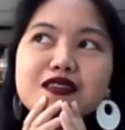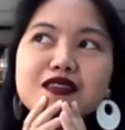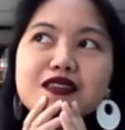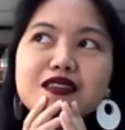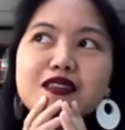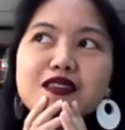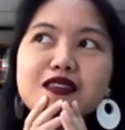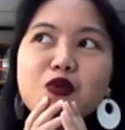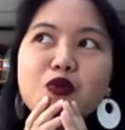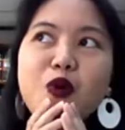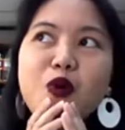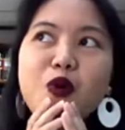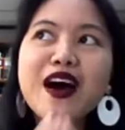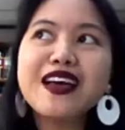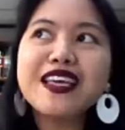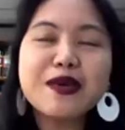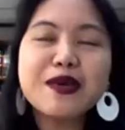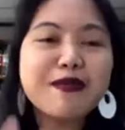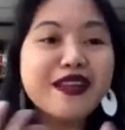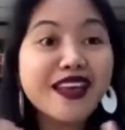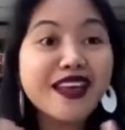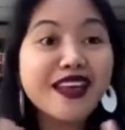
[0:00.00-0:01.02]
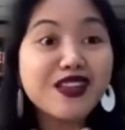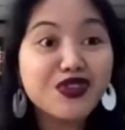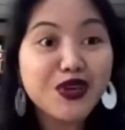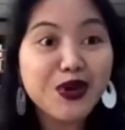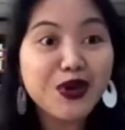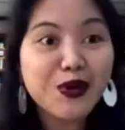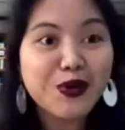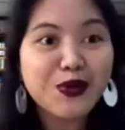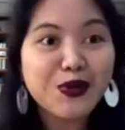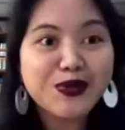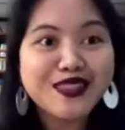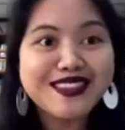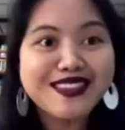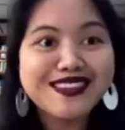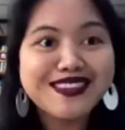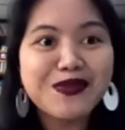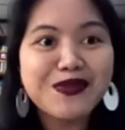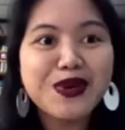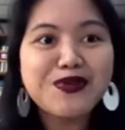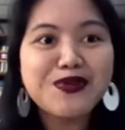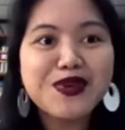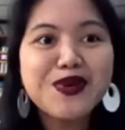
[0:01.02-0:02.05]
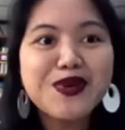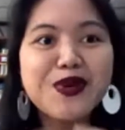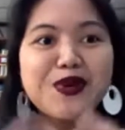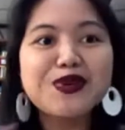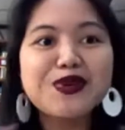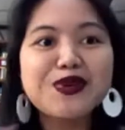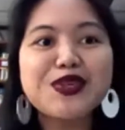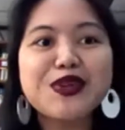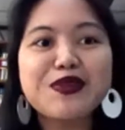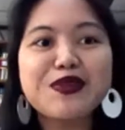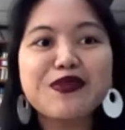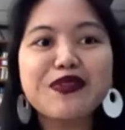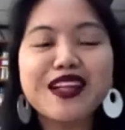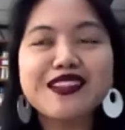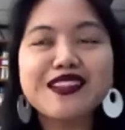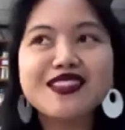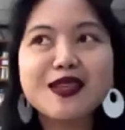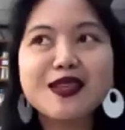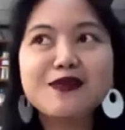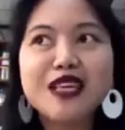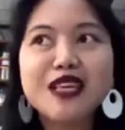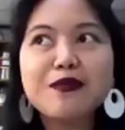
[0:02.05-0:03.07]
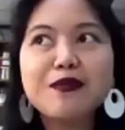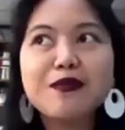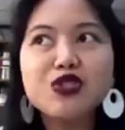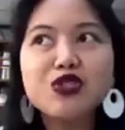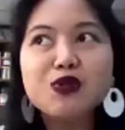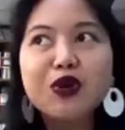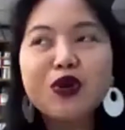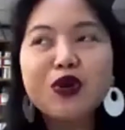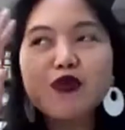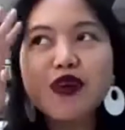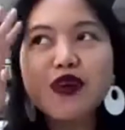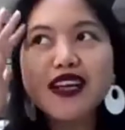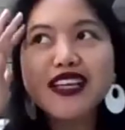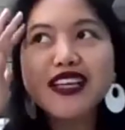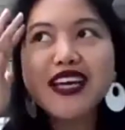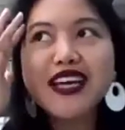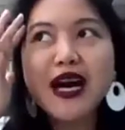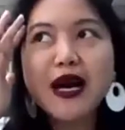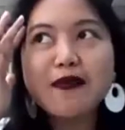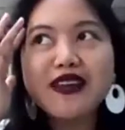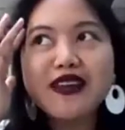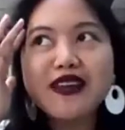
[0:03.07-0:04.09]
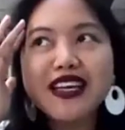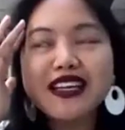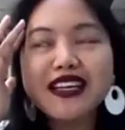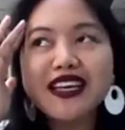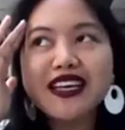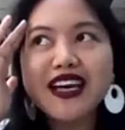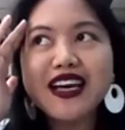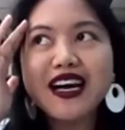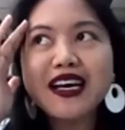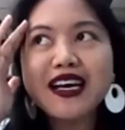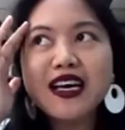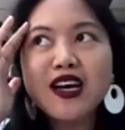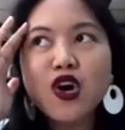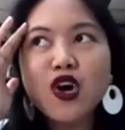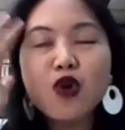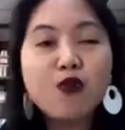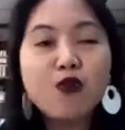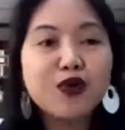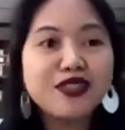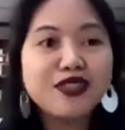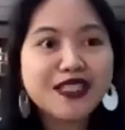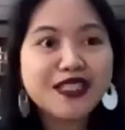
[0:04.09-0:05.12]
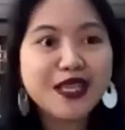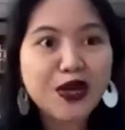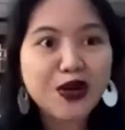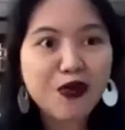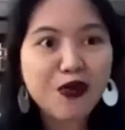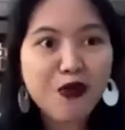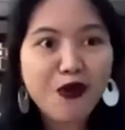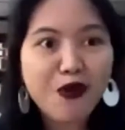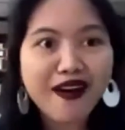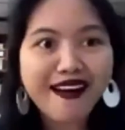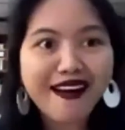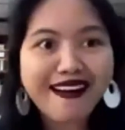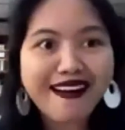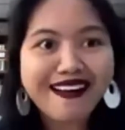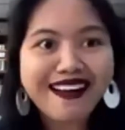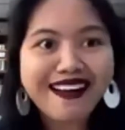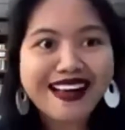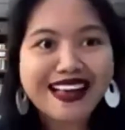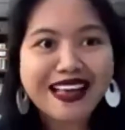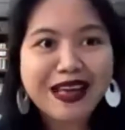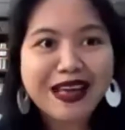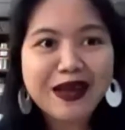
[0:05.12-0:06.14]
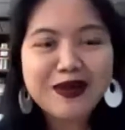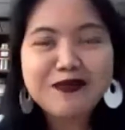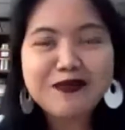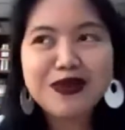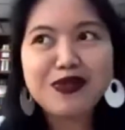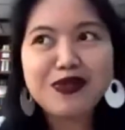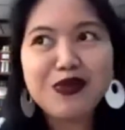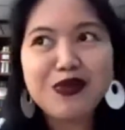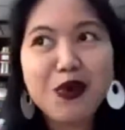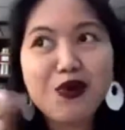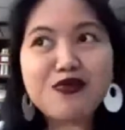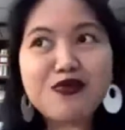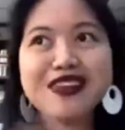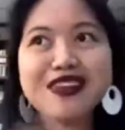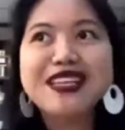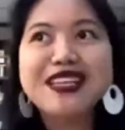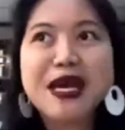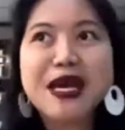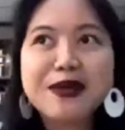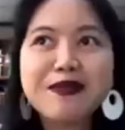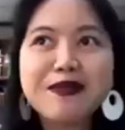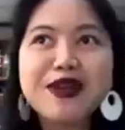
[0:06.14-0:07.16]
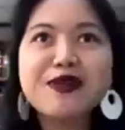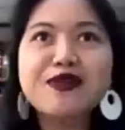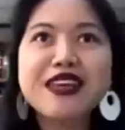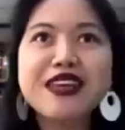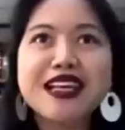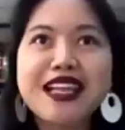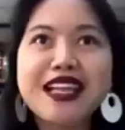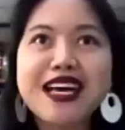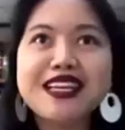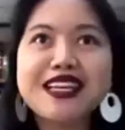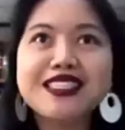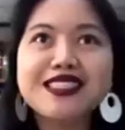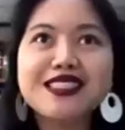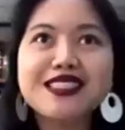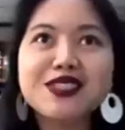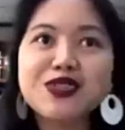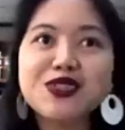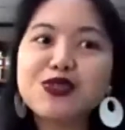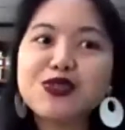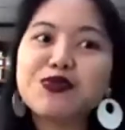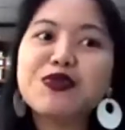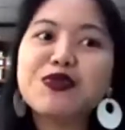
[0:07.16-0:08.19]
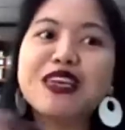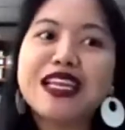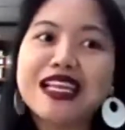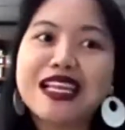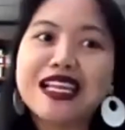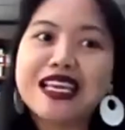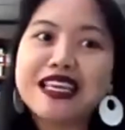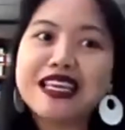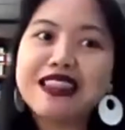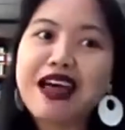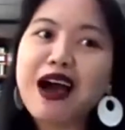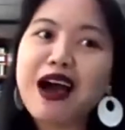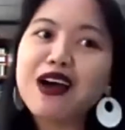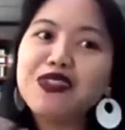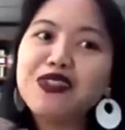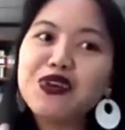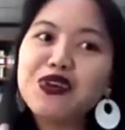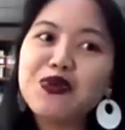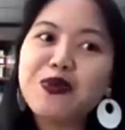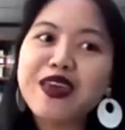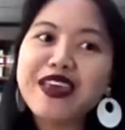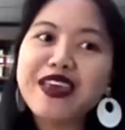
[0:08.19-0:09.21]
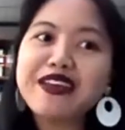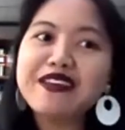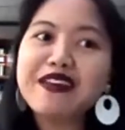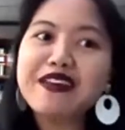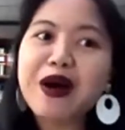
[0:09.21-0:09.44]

what, even NGOs, when we go to the field, sometimes we already have an idea of what's gonna work. But over time, I realized that's really the other way